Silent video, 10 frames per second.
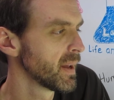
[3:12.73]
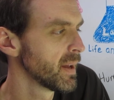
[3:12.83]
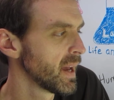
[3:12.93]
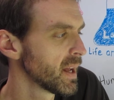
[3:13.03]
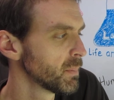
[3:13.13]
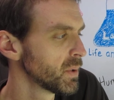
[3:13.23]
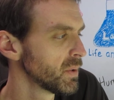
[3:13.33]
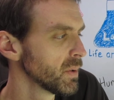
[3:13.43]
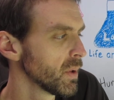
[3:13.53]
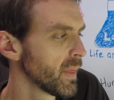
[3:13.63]

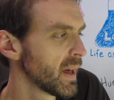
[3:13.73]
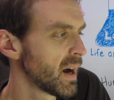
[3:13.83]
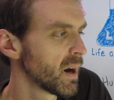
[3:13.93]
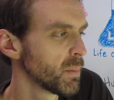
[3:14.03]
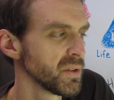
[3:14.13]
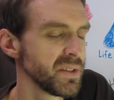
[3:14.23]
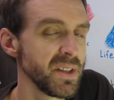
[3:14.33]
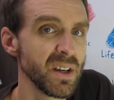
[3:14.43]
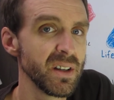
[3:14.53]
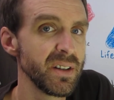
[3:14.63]
animal that harbors
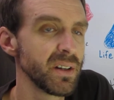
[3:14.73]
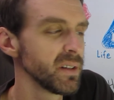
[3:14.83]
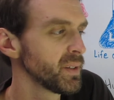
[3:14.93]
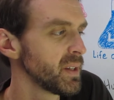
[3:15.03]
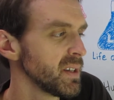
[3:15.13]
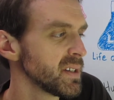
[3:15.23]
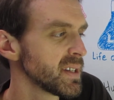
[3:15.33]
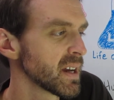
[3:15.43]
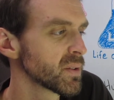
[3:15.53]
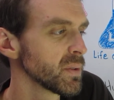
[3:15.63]
the adult, the
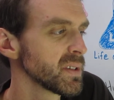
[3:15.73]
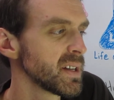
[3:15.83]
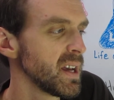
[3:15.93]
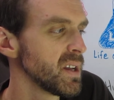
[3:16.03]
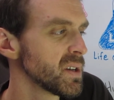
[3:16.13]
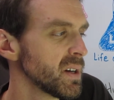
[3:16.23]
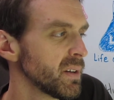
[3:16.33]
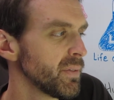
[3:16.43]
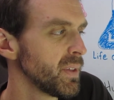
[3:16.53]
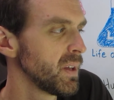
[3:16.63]
sexual stage
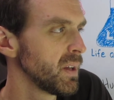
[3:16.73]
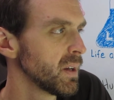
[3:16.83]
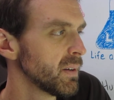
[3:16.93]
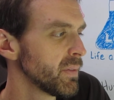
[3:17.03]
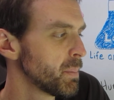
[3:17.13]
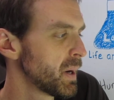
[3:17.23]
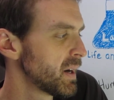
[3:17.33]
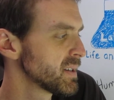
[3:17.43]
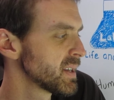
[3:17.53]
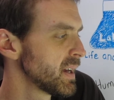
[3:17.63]
of the of the
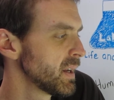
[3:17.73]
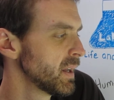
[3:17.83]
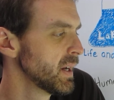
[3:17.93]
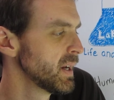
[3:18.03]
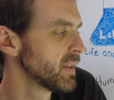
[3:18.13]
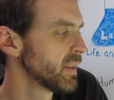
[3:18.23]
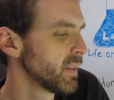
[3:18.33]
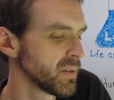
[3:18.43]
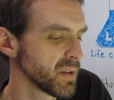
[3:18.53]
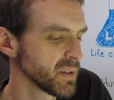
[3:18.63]
parasite. And then
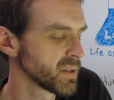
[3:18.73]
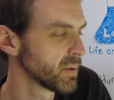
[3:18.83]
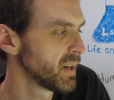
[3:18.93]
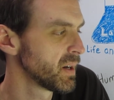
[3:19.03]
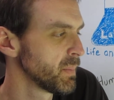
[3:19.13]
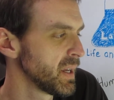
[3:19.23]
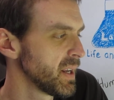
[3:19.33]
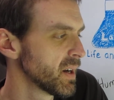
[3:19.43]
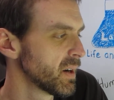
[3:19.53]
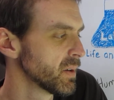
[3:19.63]
there's also
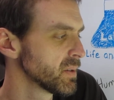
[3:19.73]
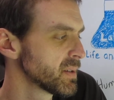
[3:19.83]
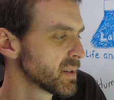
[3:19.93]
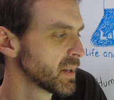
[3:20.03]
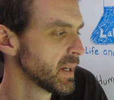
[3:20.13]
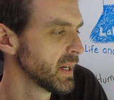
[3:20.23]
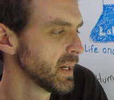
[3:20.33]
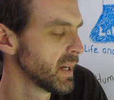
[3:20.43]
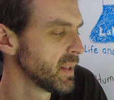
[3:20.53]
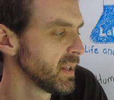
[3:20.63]
intermediate hosts,
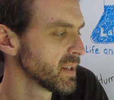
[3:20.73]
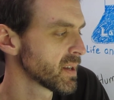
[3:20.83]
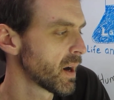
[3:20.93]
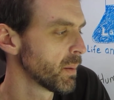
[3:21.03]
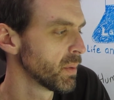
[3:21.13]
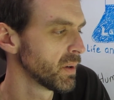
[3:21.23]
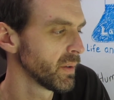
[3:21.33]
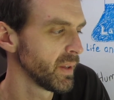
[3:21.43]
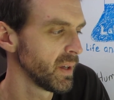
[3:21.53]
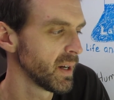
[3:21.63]
and these harbor
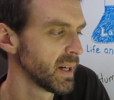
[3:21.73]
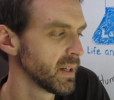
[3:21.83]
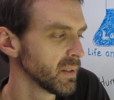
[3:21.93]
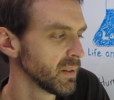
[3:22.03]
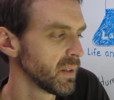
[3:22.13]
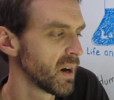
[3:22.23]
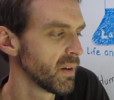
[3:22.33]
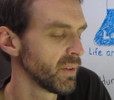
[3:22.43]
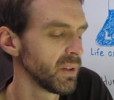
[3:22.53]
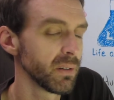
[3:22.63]
the uh,
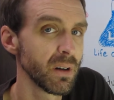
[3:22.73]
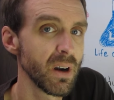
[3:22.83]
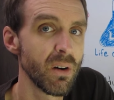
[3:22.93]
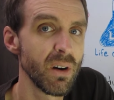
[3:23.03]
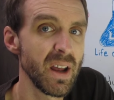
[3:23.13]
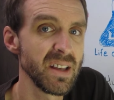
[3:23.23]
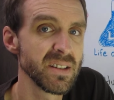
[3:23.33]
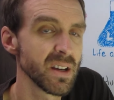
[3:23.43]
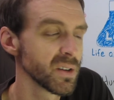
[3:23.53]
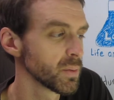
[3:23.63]
larval or, or
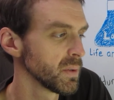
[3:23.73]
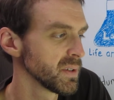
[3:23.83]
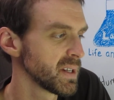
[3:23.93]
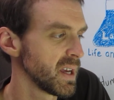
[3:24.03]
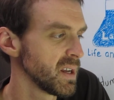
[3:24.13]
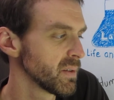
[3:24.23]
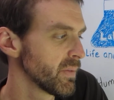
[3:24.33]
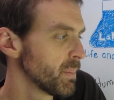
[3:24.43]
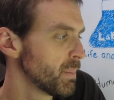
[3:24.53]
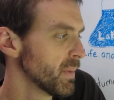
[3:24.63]
asexual stage of
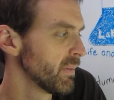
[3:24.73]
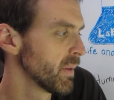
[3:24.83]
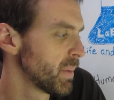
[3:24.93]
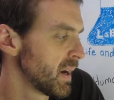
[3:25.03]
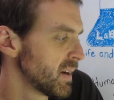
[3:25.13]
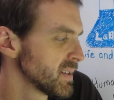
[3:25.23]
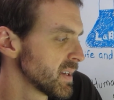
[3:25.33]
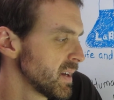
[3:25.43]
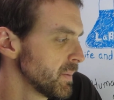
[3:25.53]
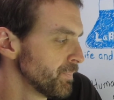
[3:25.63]
the of the
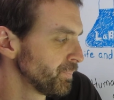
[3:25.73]
parasite